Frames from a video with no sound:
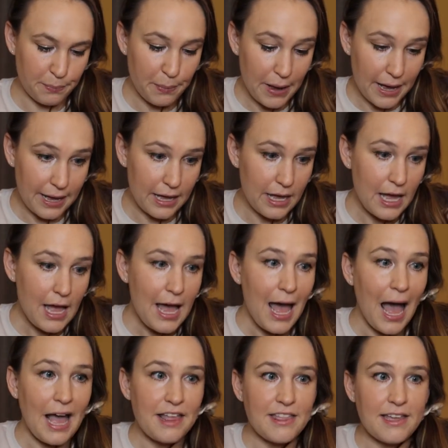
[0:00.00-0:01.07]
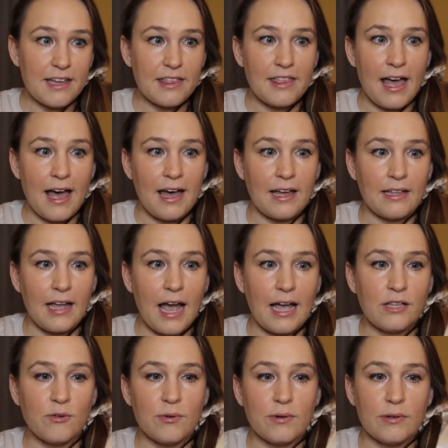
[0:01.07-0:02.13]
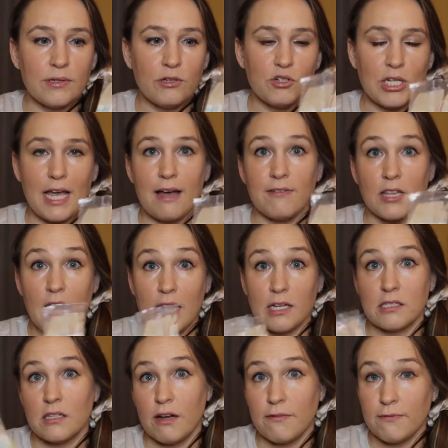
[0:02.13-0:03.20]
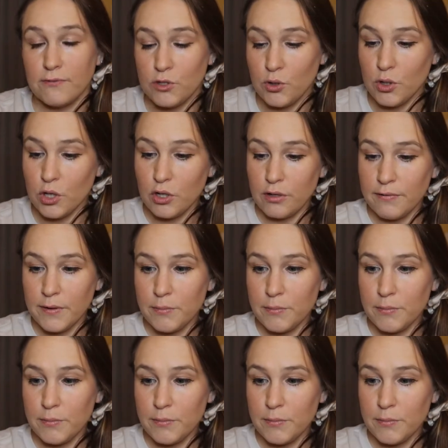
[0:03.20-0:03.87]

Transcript: But I think that I don't usually have a lot of stuff to include for